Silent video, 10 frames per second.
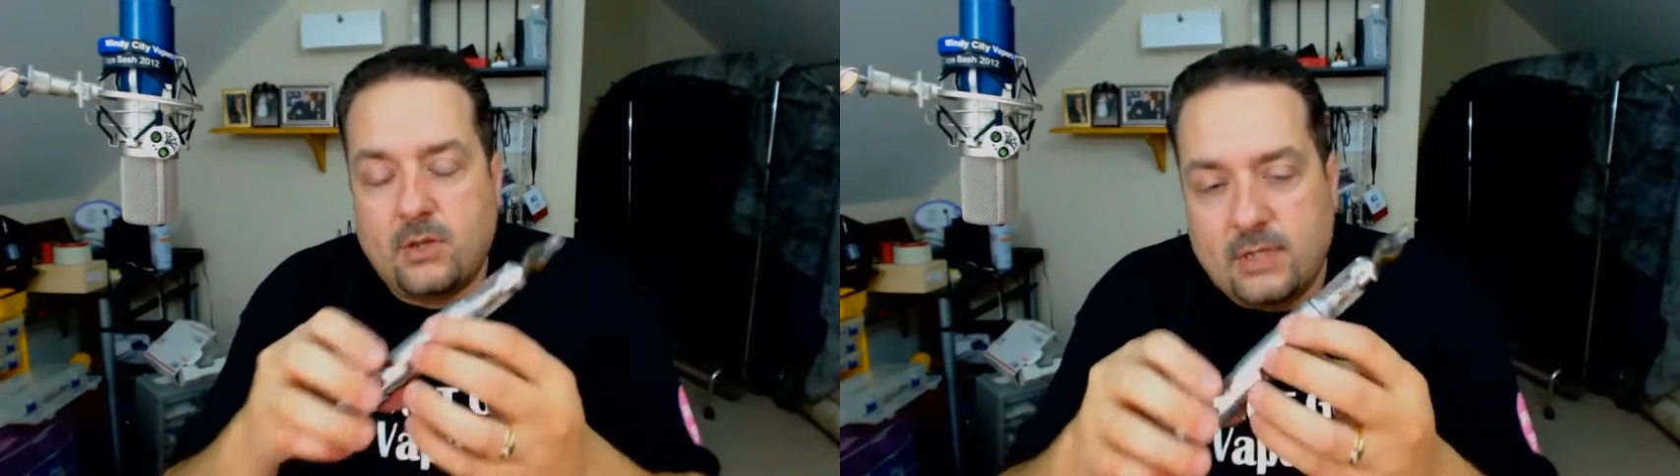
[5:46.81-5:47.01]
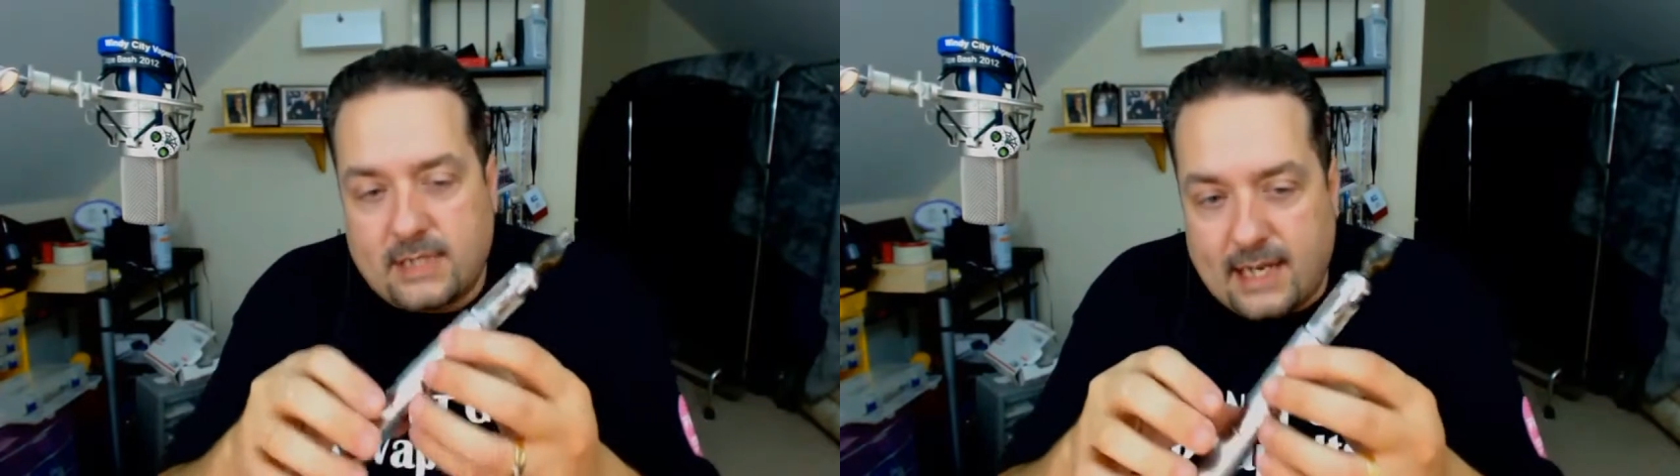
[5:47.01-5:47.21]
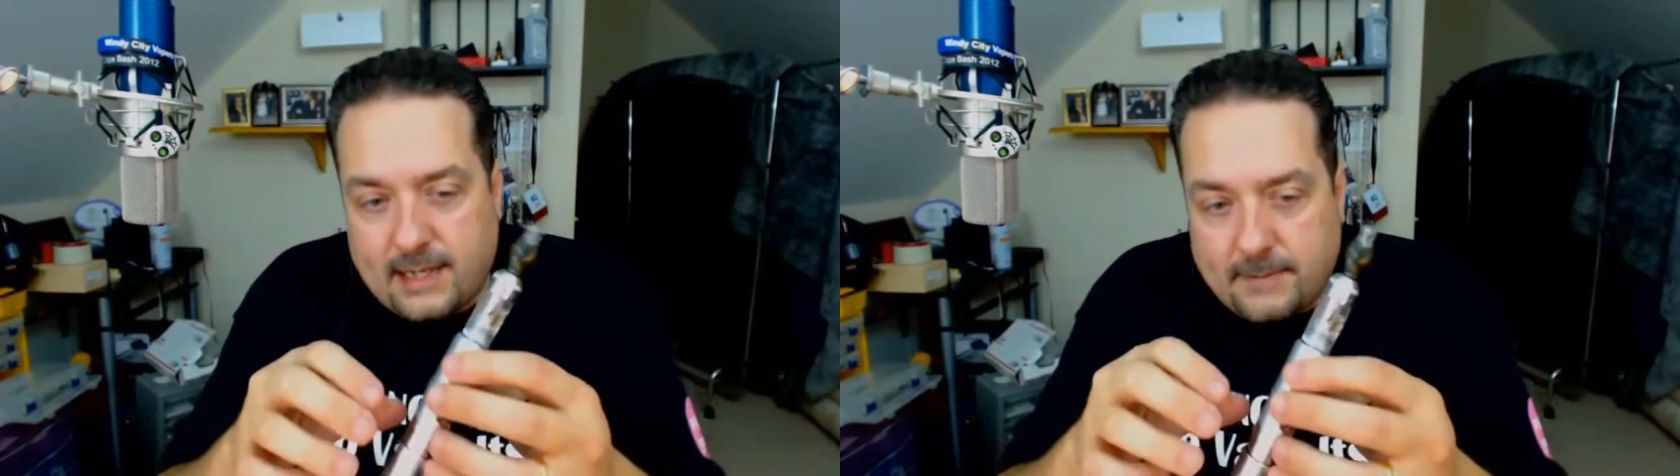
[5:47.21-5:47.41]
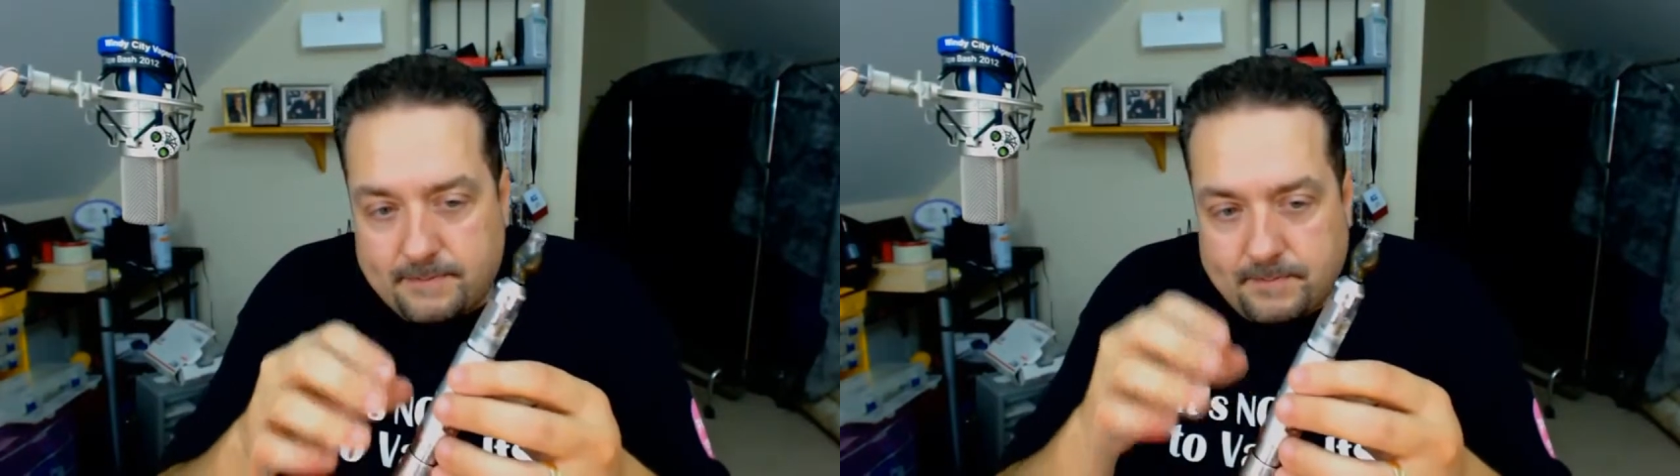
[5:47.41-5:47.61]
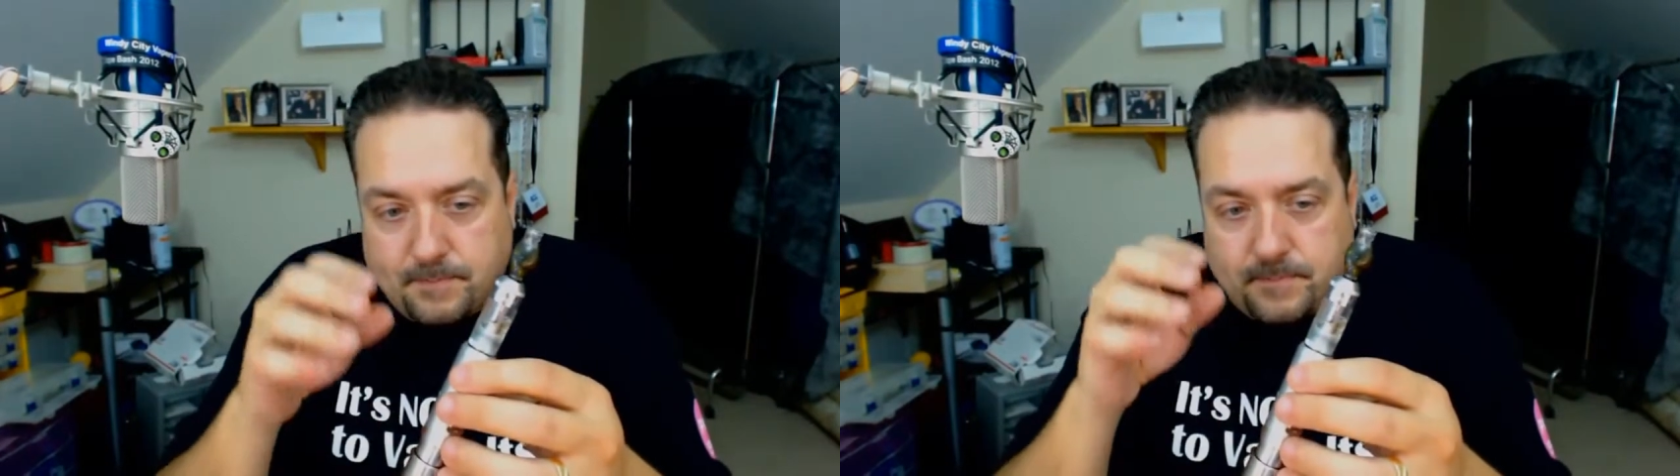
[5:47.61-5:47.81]
Unitank.
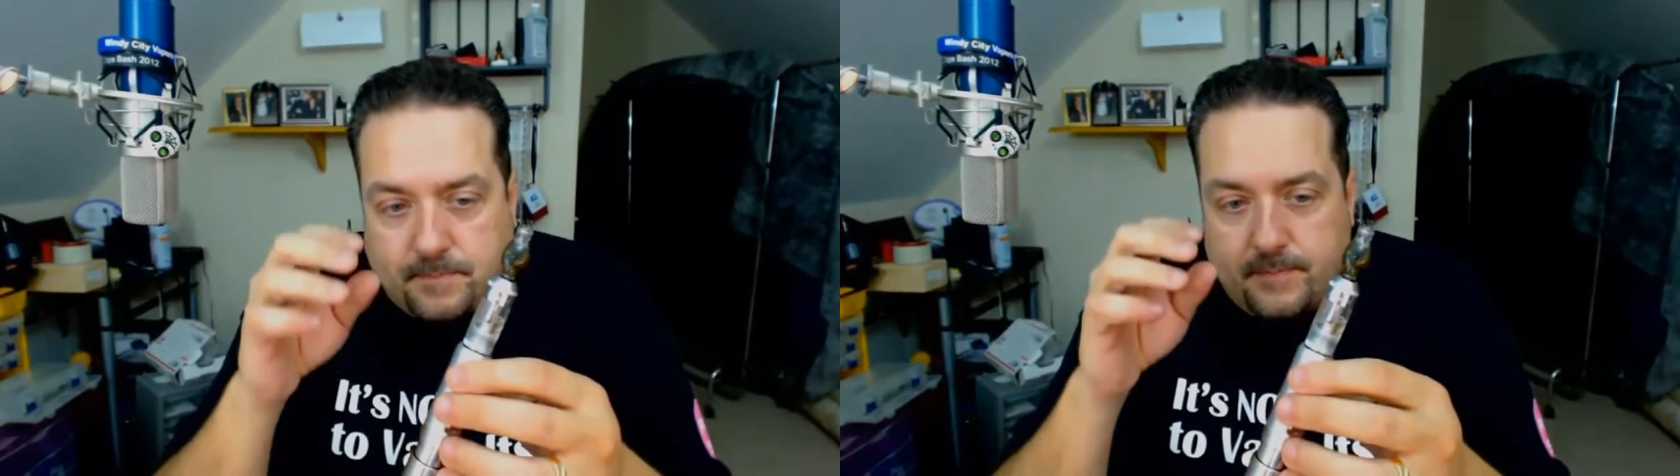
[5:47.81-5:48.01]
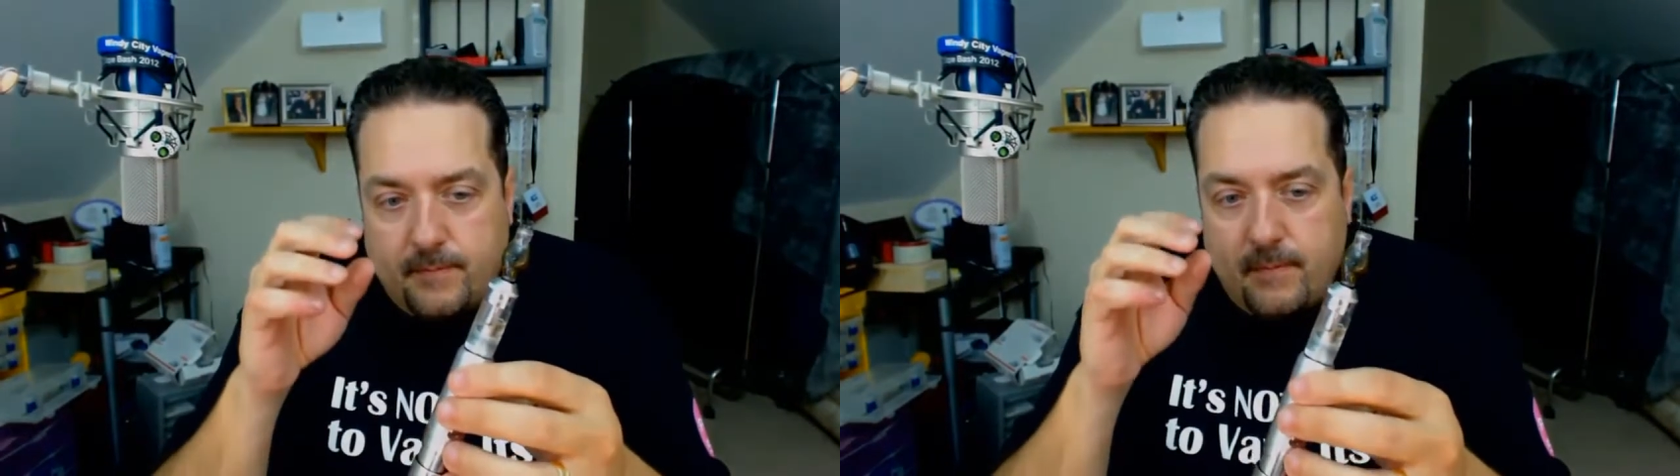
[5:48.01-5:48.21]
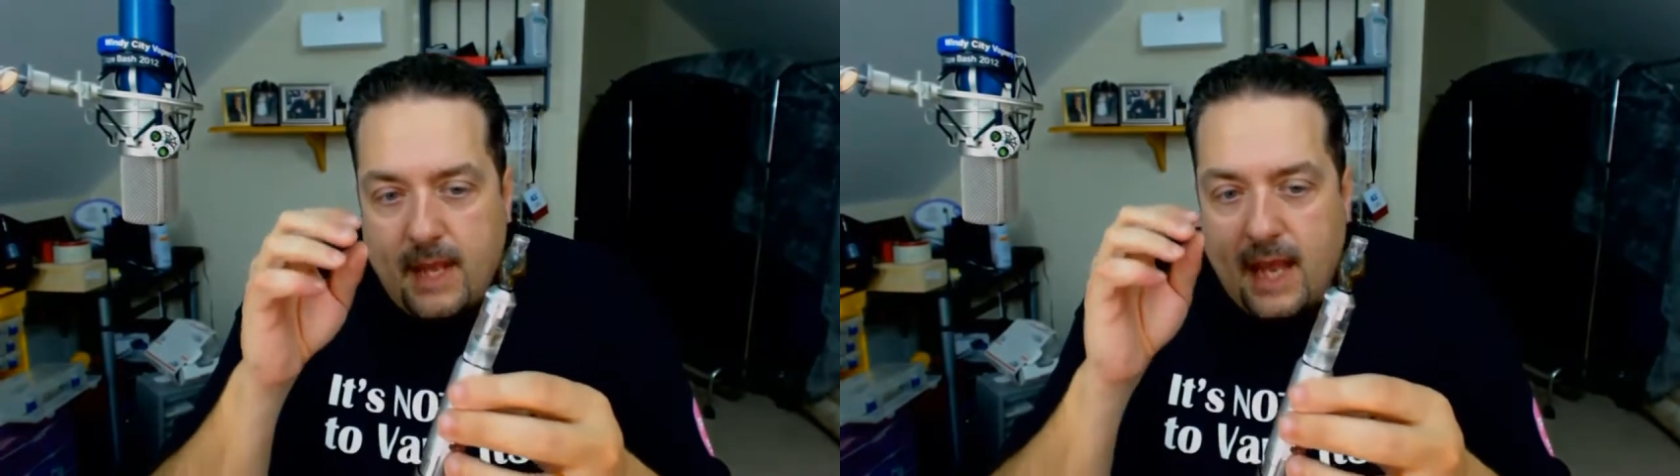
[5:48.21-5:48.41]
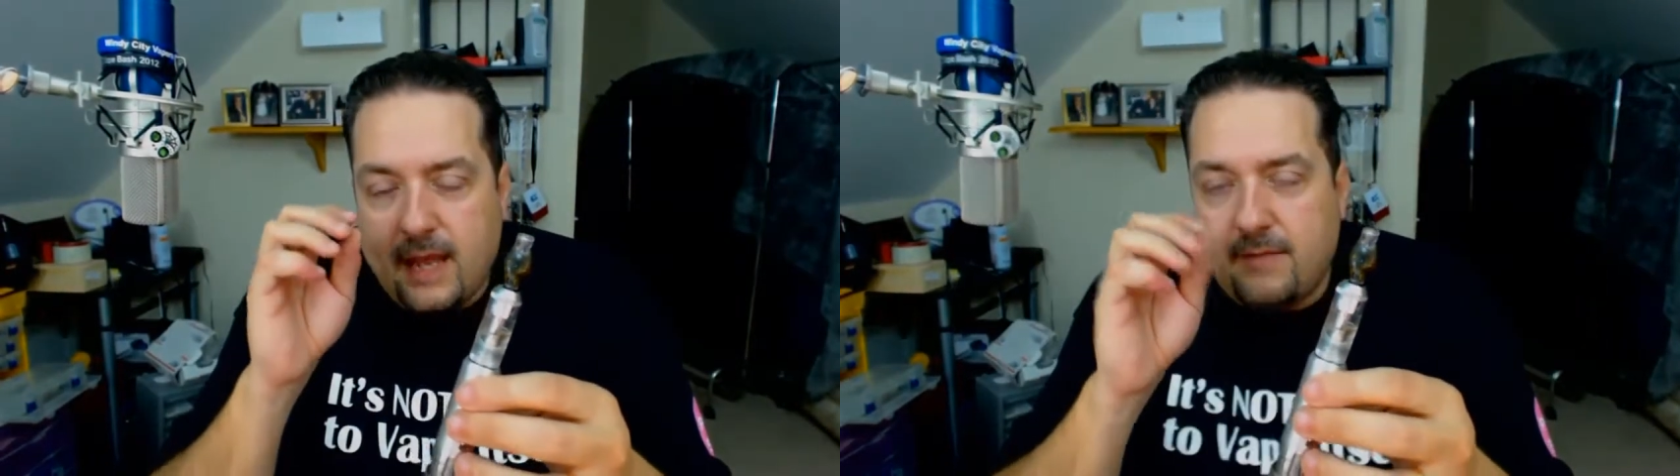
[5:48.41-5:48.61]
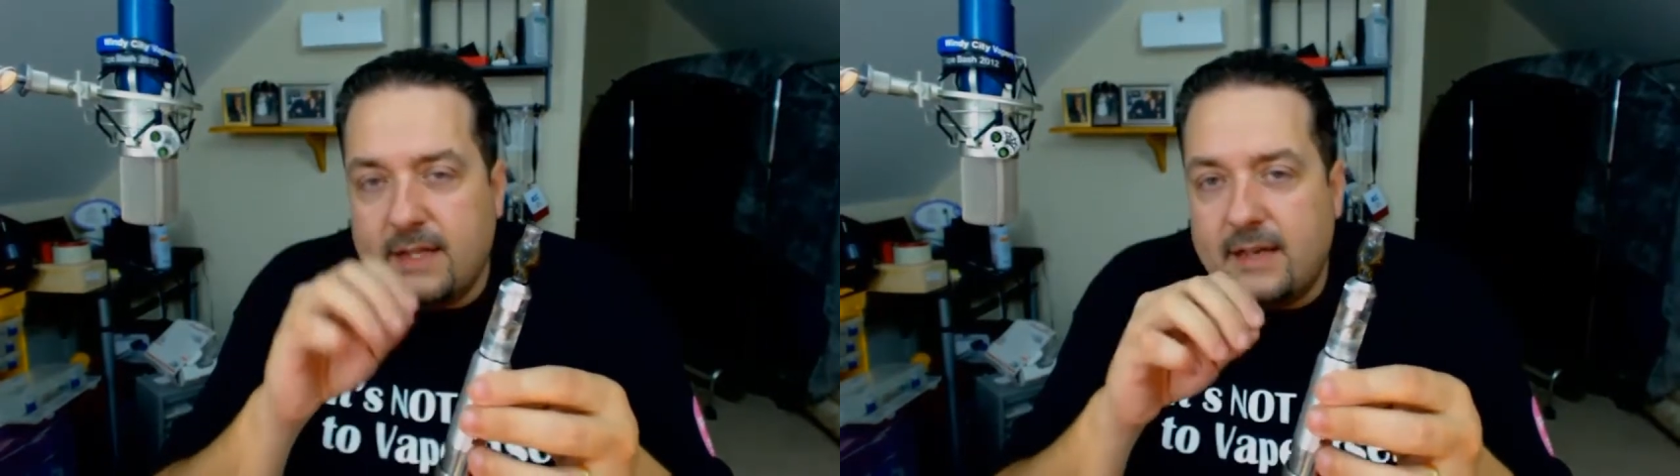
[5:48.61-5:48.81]
I
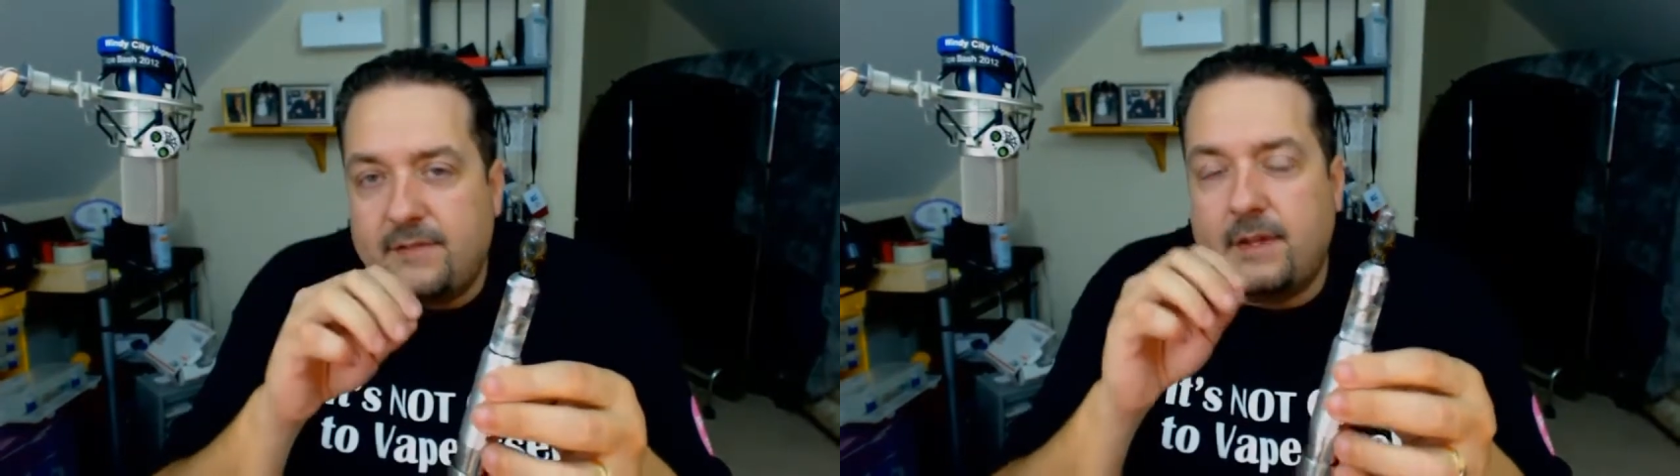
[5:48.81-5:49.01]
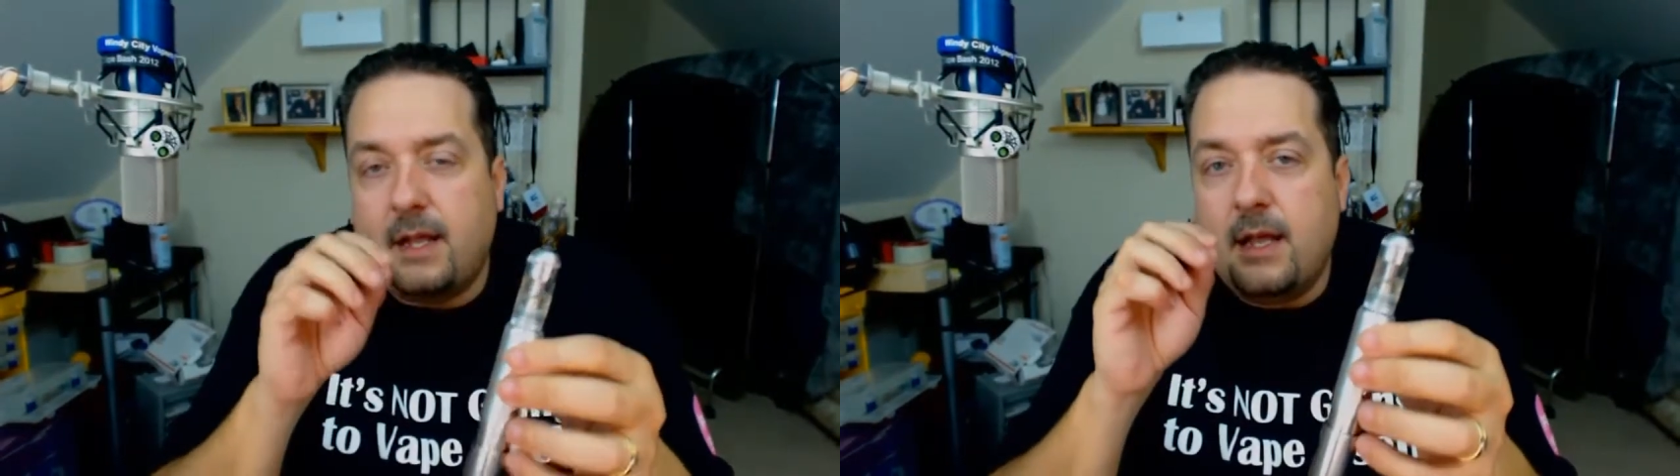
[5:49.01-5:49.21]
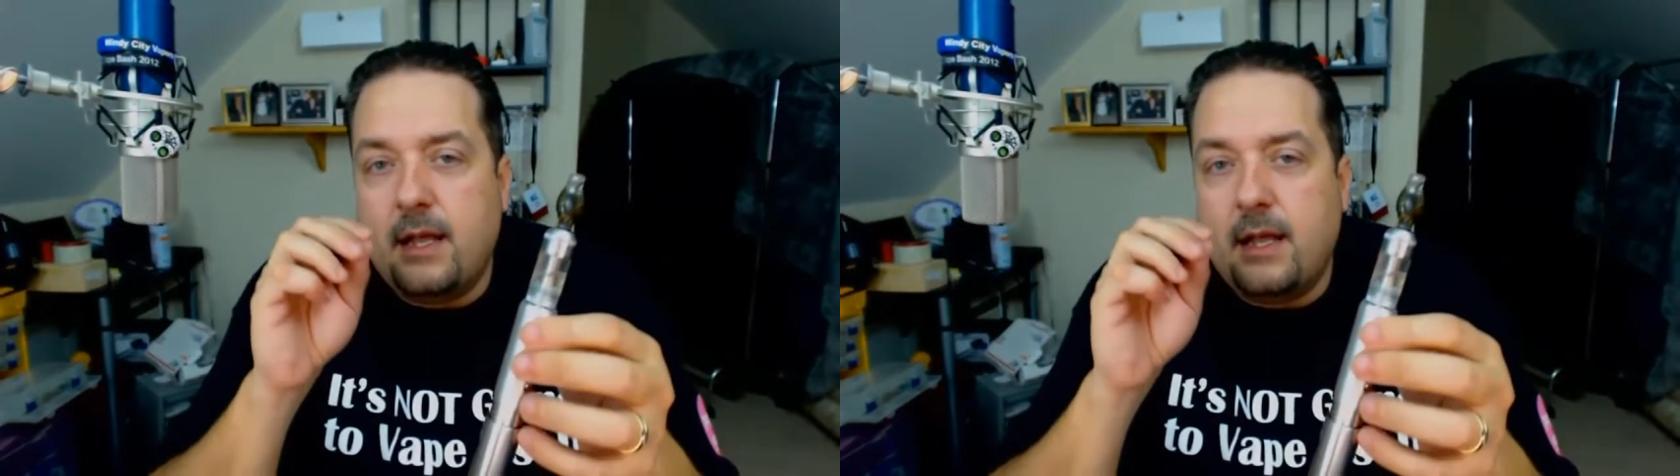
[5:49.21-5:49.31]
have left